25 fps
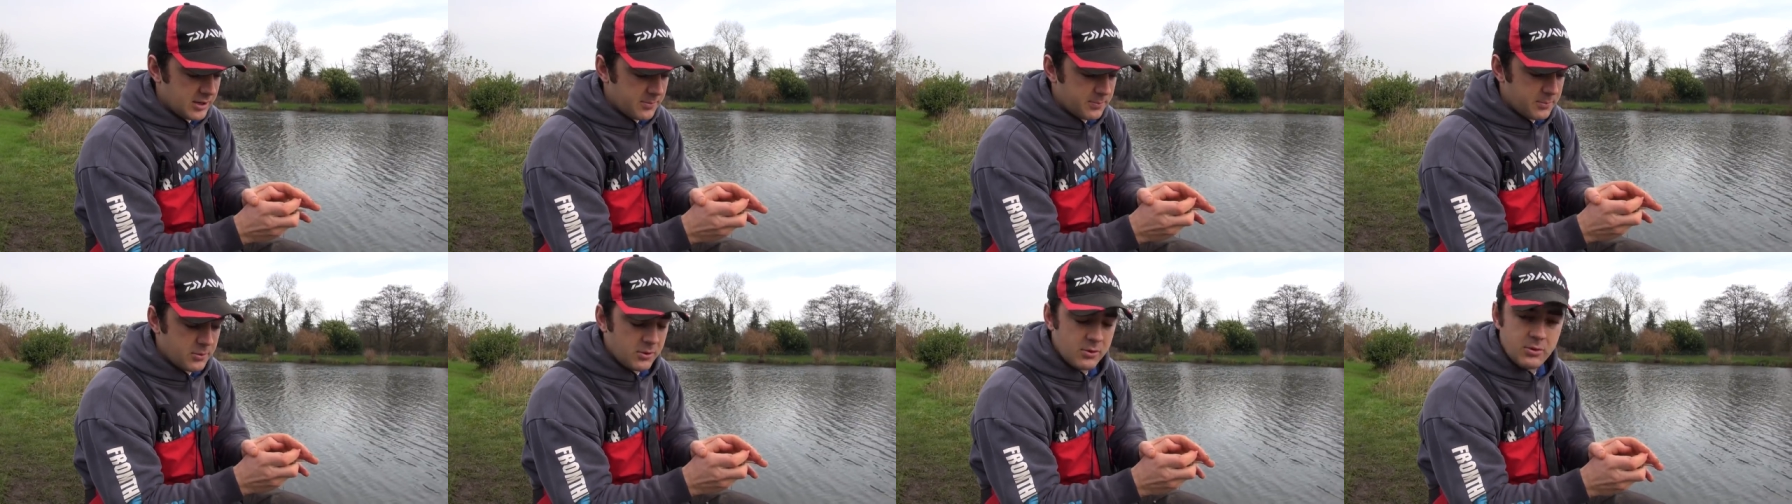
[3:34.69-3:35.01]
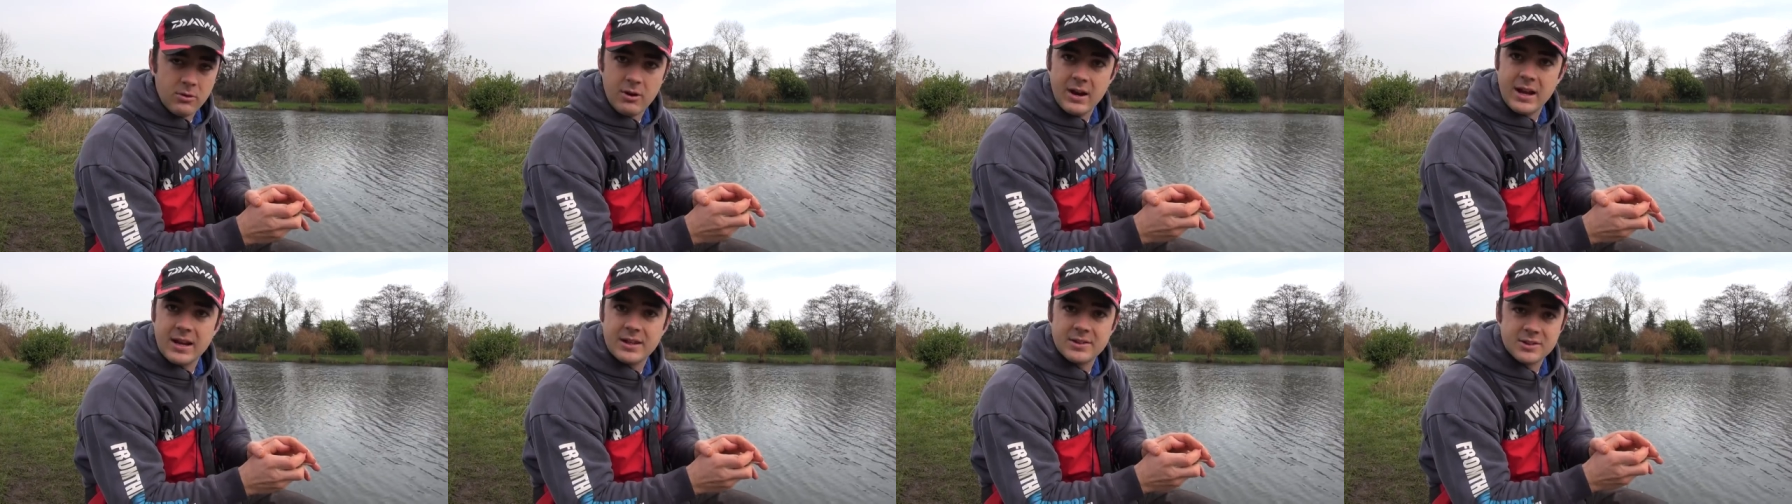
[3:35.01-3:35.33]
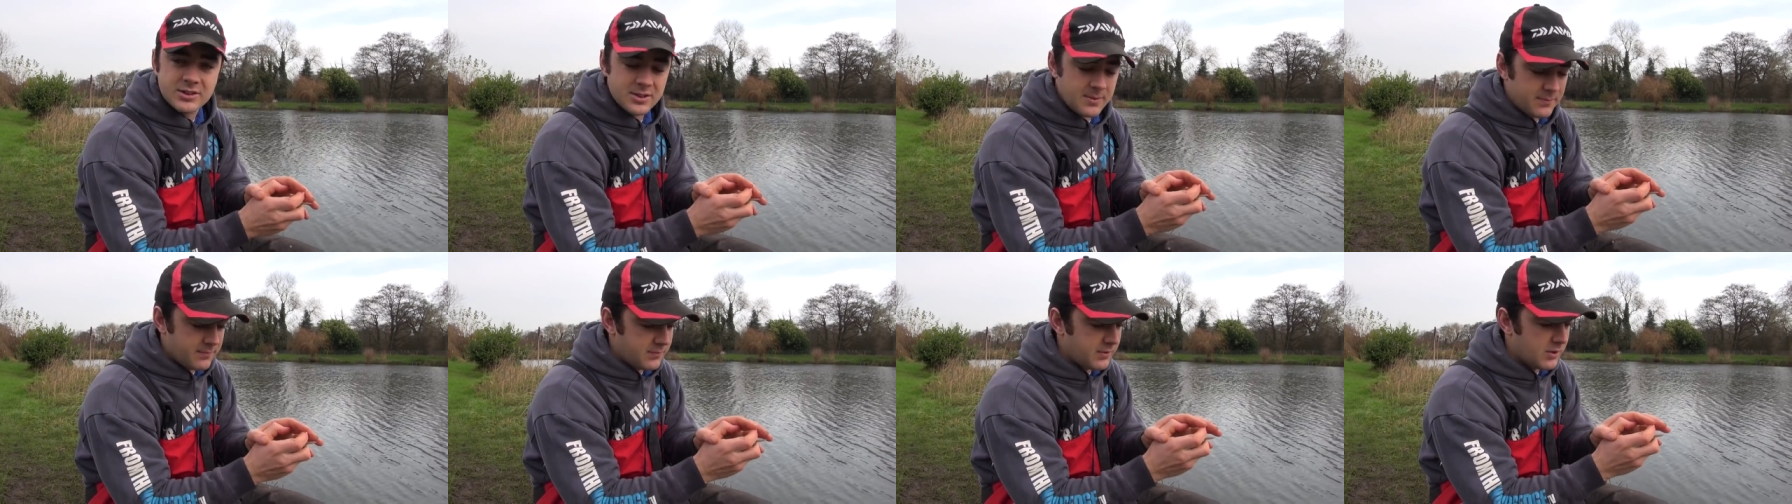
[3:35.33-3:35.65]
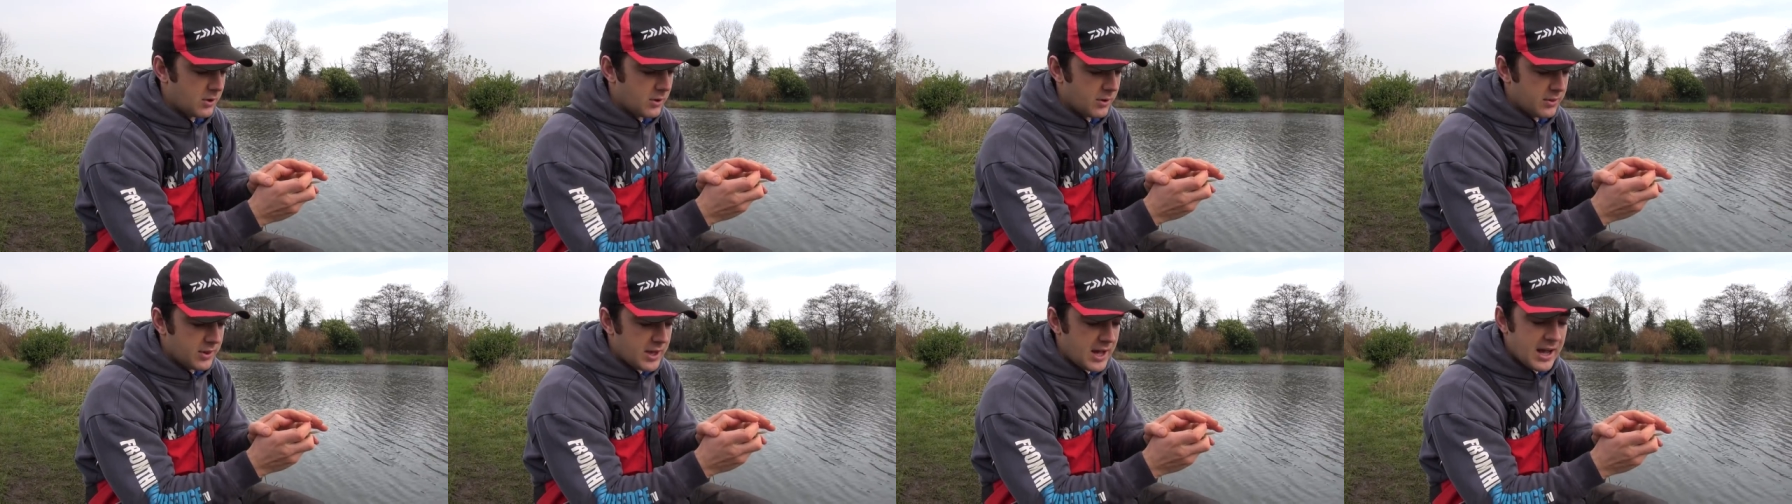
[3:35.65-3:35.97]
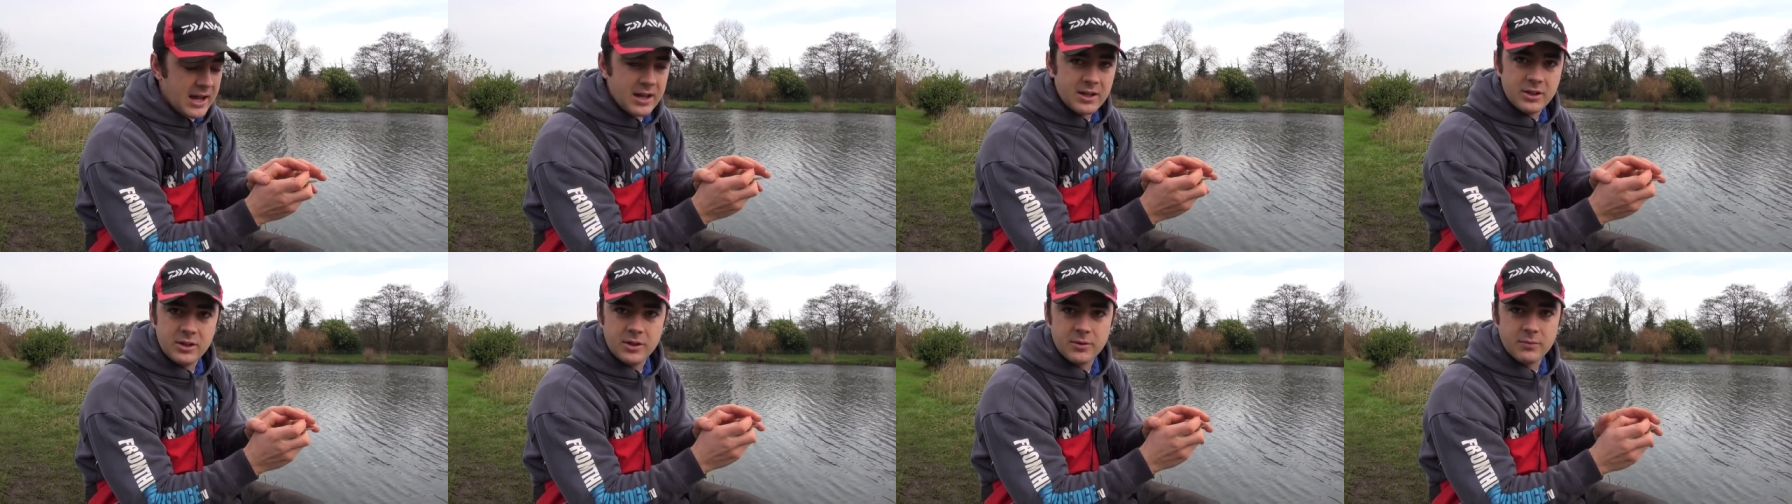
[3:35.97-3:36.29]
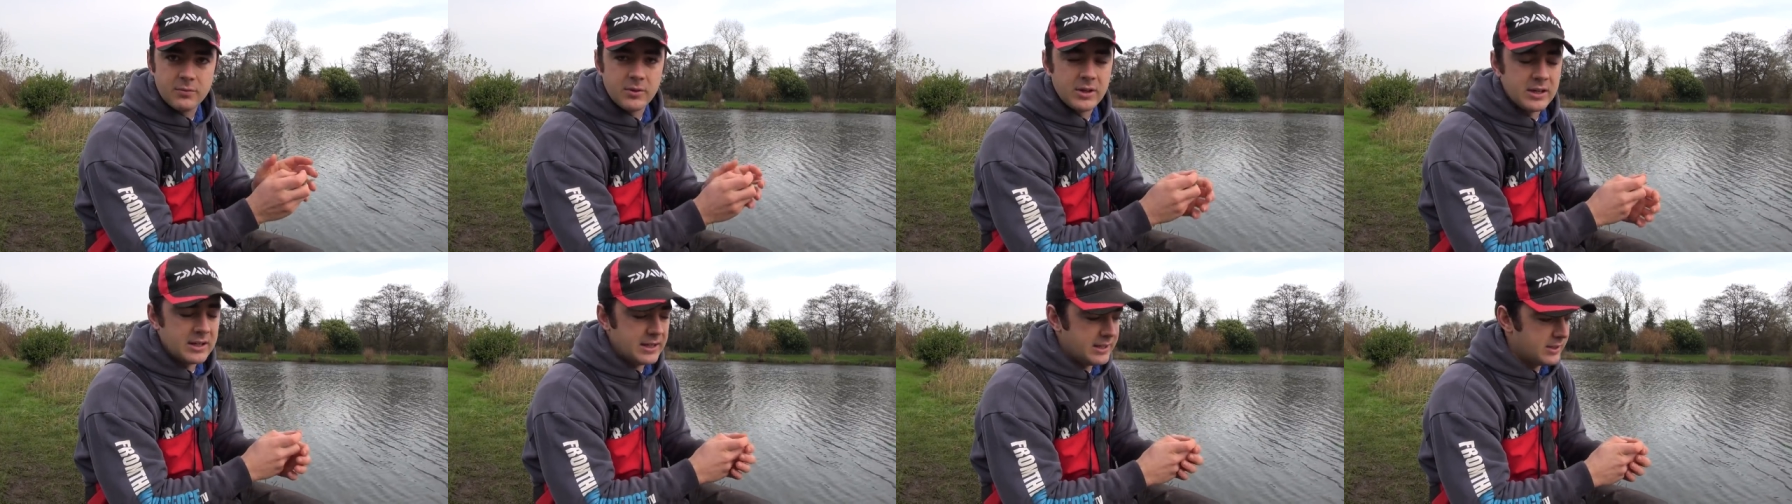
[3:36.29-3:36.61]
you're creating something like that and you're
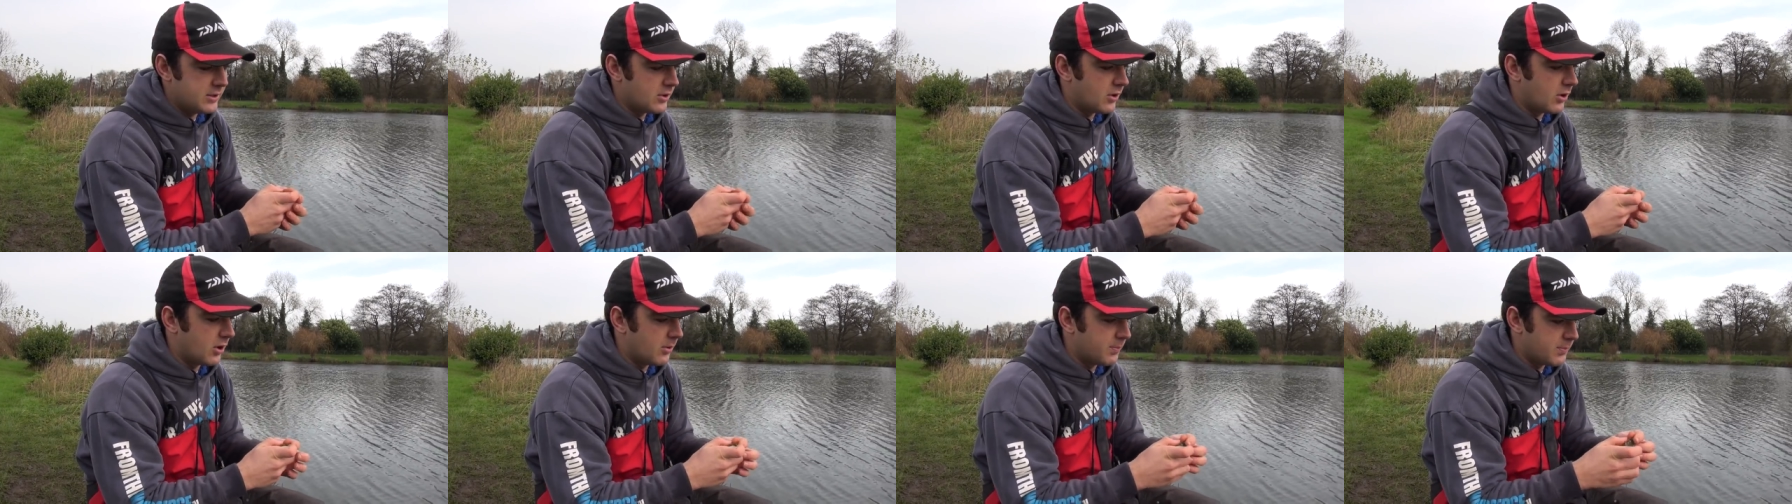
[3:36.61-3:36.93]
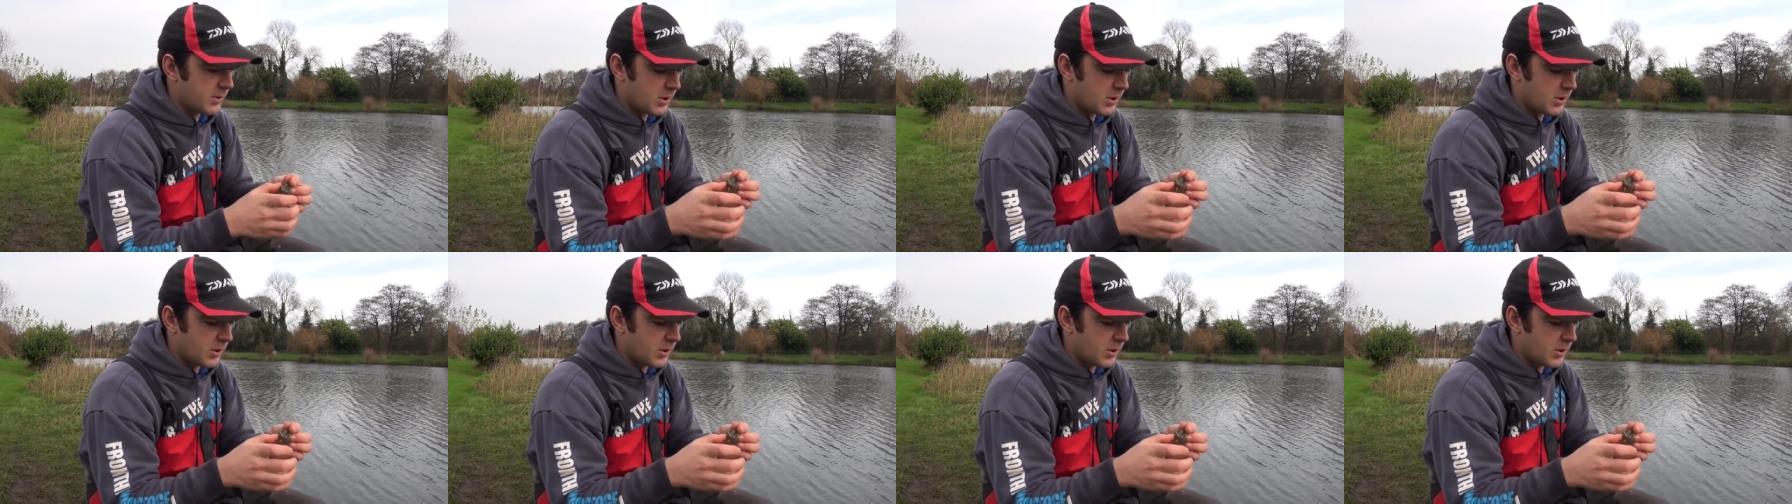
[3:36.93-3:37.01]
really not.